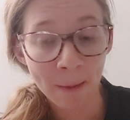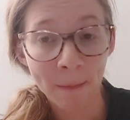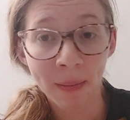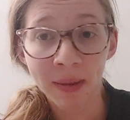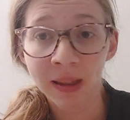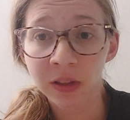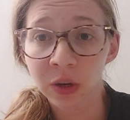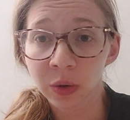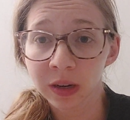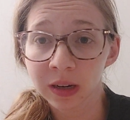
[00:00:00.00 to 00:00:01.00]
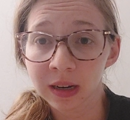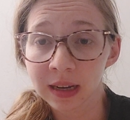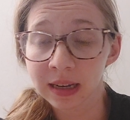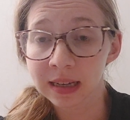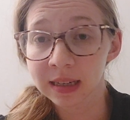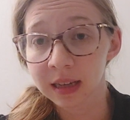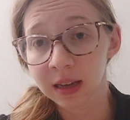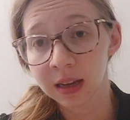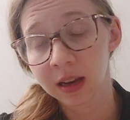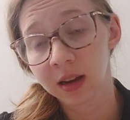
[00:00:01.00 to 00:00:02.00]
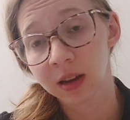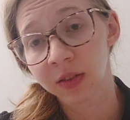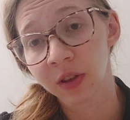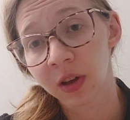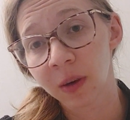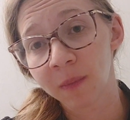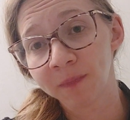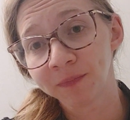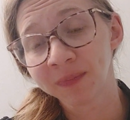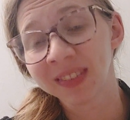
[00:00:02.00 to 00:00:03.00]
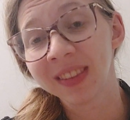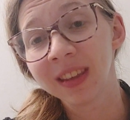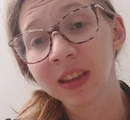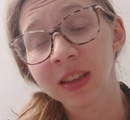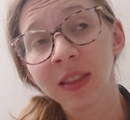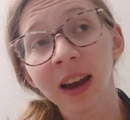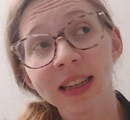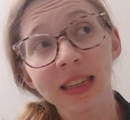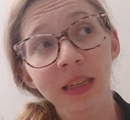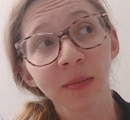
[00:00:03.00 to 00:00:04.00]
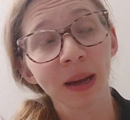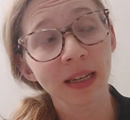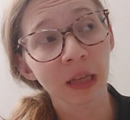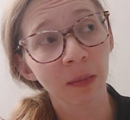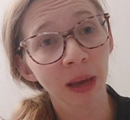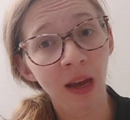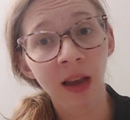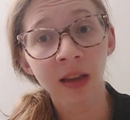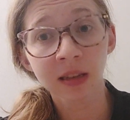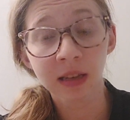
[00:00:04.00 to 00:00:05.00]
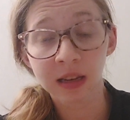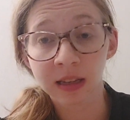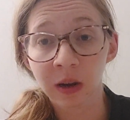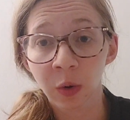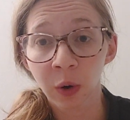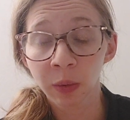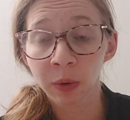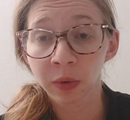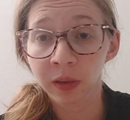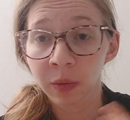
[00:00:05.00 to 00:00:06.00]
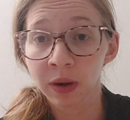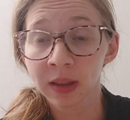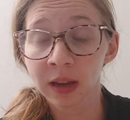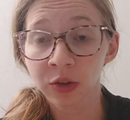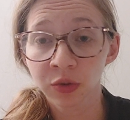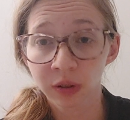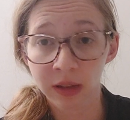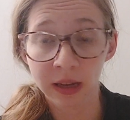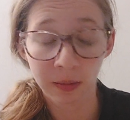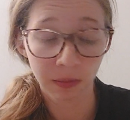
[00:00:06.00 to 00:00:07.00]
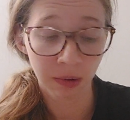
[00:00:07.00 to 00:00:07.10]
But melatonin is the nicest medicine because it's a hormone that we naturally